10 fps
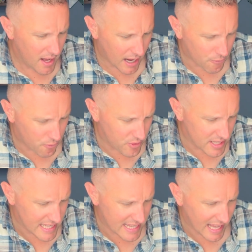I
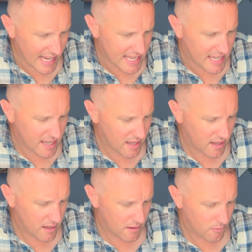really like,
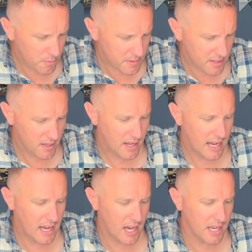
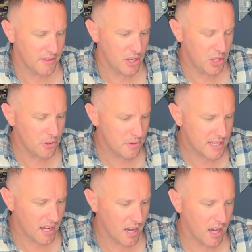the
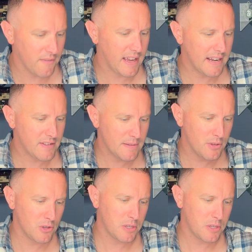use of kind of some of those